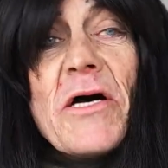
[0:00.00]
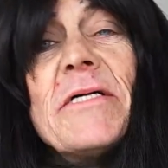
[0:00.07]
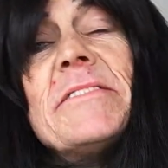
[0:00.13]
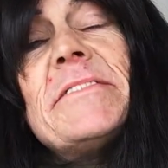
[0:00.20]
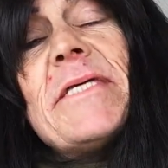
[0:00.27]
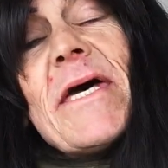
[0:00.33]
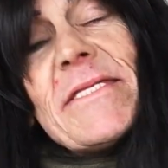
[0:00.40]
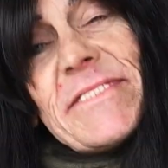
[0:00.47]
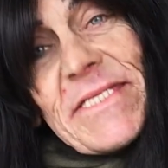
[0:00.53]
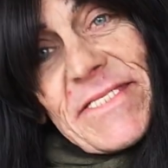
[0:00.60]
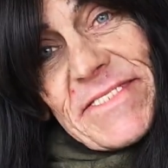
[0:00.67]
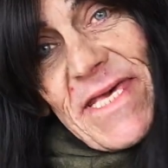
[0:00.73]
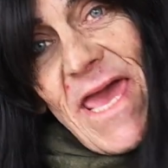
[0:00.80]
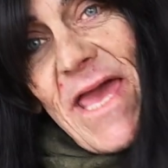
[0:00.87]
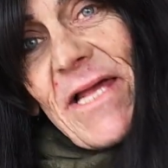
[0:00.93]
That's
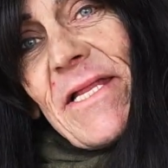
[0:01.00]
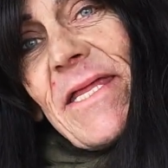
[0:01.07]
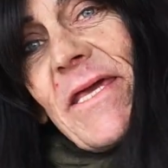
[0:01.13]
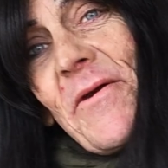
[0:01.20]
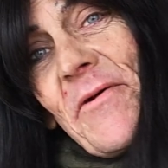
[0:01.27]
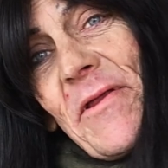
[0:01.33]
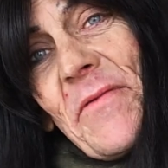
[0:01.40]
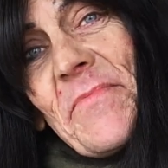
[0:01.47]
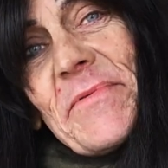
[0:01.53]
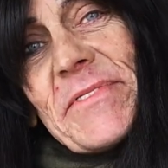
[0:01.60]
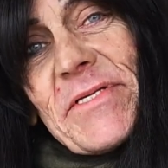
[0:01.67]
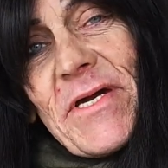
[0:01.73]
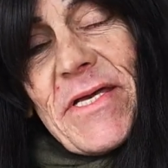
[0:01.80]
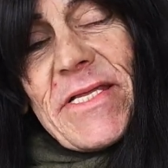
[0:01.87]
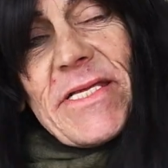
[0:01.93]
exactly what I was
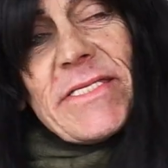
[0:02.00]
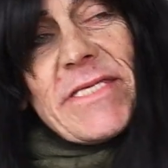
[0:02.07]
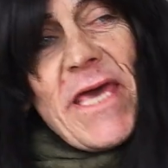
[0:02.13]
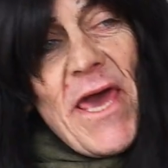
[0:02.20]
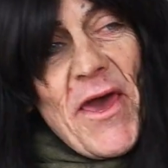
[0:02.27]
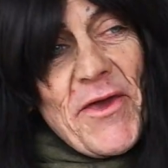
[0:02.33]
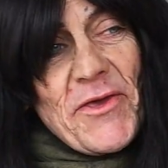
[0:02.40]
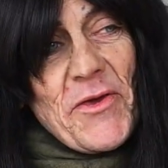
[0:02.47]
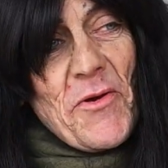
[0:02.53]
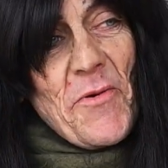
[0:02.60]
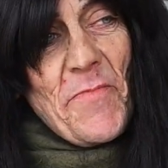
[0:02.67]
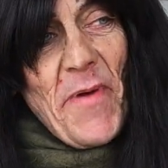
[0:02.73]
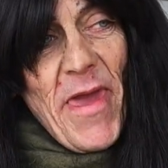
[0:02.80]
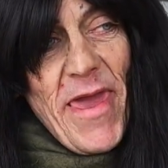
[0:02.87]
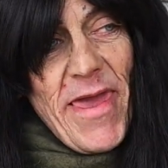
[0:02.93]
gonna tell you.
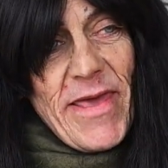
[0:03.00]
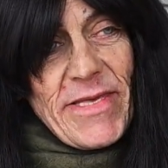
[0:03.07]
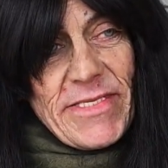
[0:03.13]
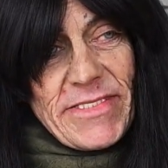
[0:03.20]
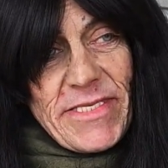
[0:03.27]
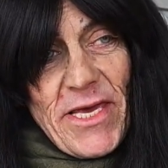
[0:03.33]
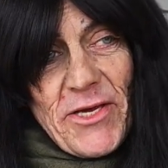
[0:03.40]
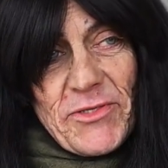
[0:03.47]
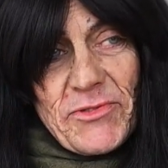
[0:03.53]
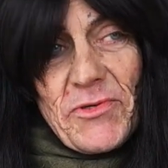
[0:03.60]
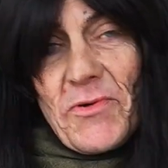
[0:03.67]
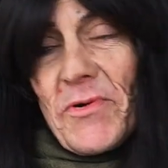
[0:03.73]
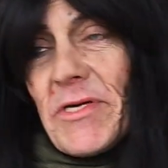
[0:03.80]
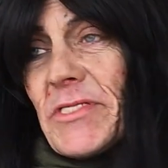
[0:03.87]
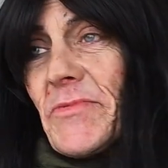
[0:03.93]
Pants
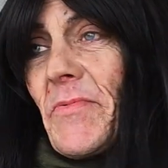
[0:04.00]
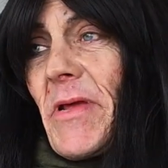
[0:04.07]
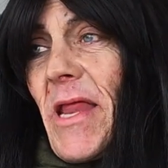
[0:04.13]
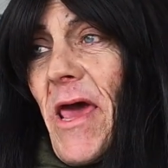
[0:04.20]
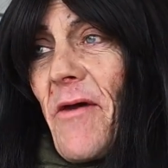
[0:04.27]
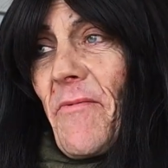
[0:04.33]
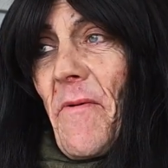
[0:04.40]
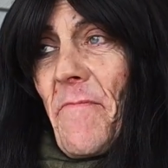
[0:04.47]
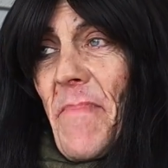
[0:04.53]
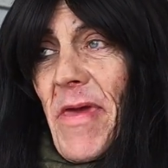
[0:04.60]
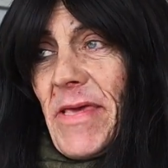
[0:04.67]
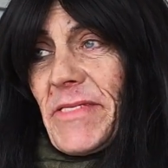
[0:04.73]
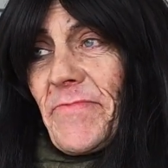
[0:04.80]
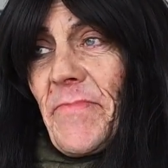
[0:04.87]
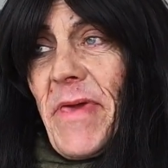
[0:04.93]
is whatever
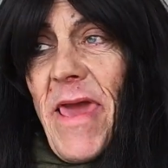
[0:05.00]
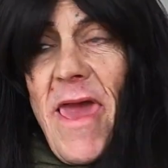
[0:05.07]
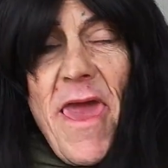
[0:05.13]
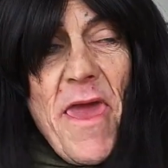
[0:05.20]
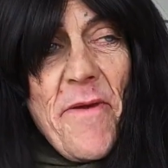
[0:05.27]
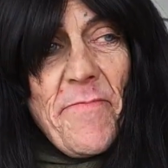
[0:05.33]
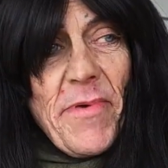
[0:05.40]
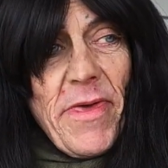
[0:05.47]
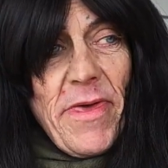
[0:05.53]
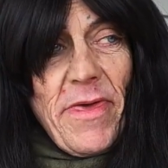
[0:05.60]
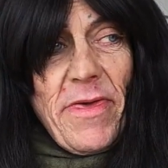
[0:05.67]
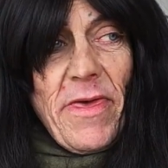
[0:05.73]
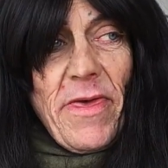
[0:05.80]
makes me happy.